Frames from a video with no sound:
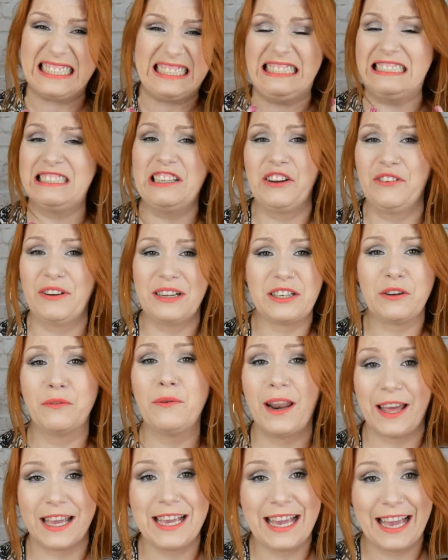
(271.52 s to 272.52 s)
No, I
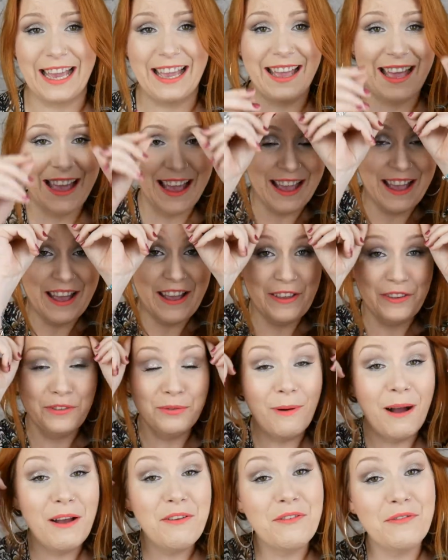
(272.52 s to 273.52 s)
don't like it.
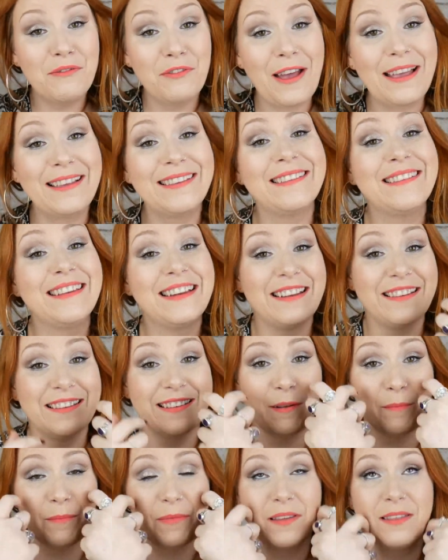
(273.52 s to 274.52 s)
So I've invested in
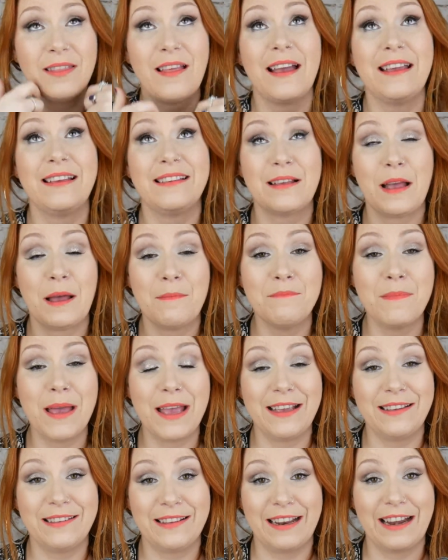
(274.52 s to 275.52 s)
something that is
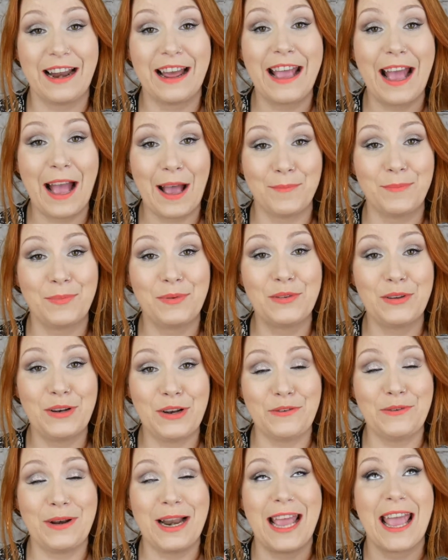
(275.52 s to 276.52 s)
amazing. I
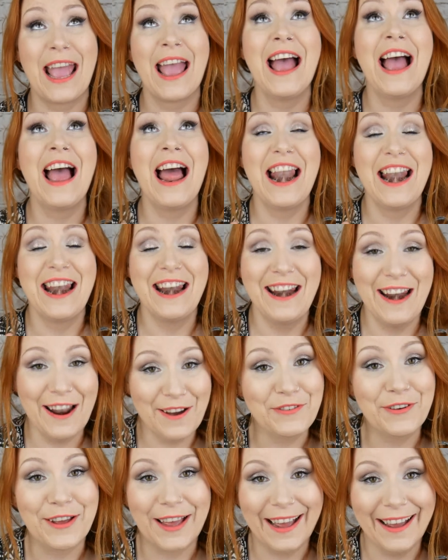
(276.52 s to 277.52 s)
absolutely
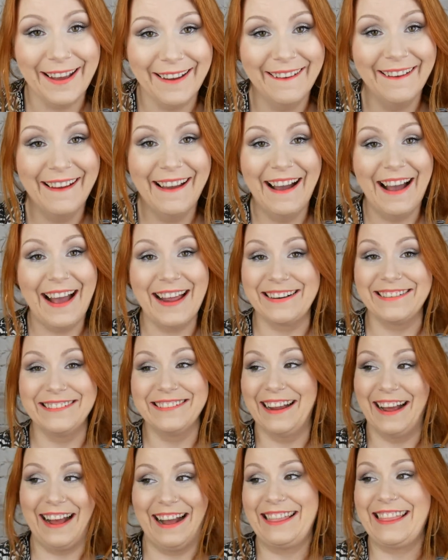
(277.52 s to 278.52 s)
love it. And
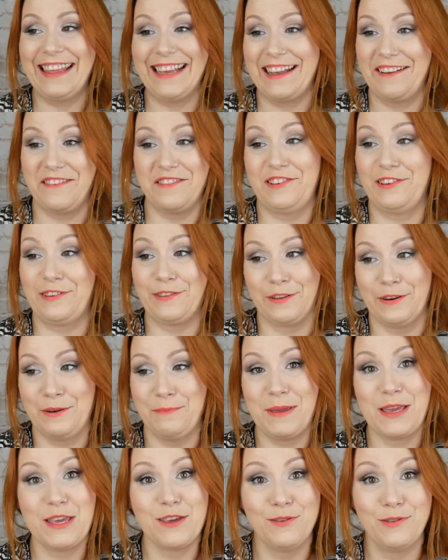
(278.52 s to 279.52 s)
I think I'm just going
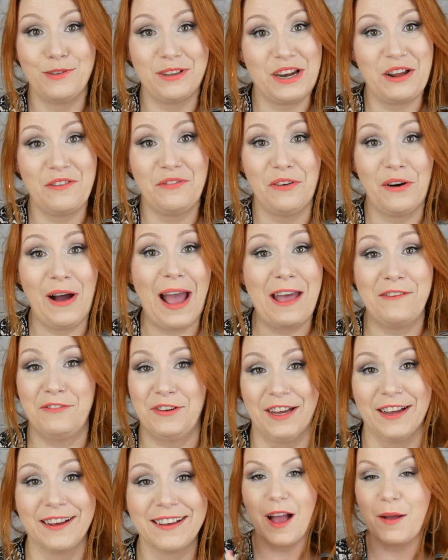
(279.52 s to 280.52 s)
to be using it
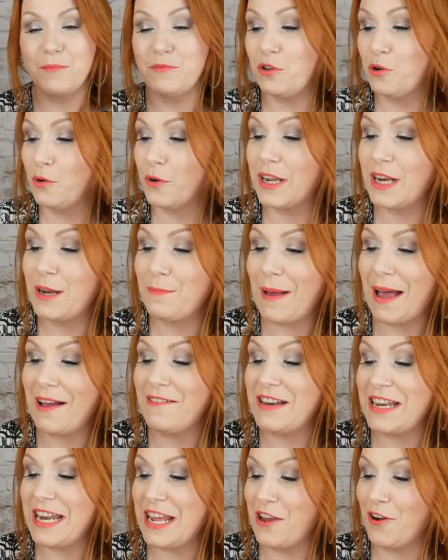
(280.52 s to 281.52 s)
forever. I'm talking
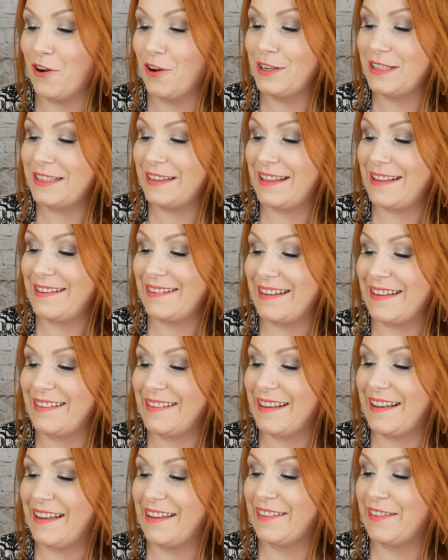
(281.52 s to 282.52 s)
about NIOD, and this
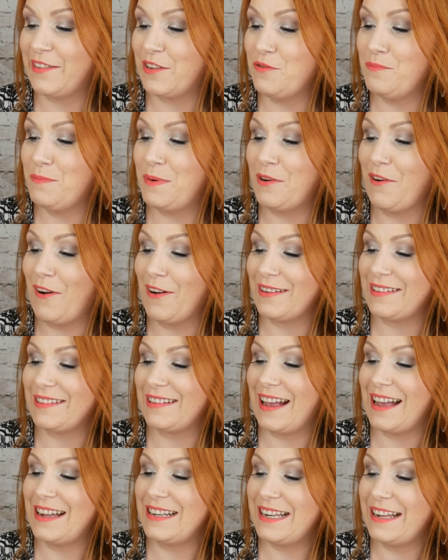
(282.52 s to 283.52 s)
is a
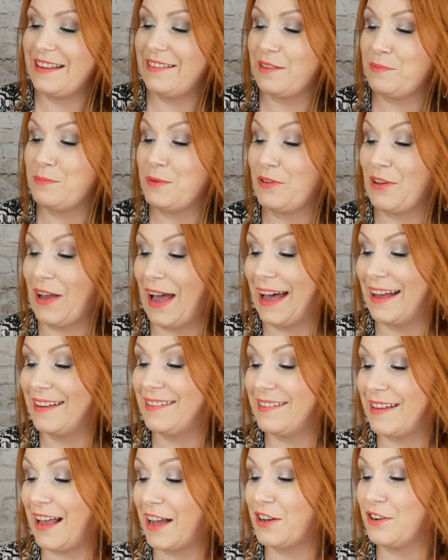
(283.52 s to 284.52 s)
Superoxide
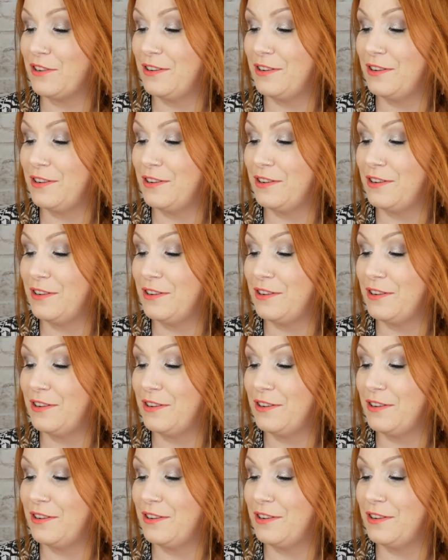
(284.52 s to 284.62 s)
Dismutase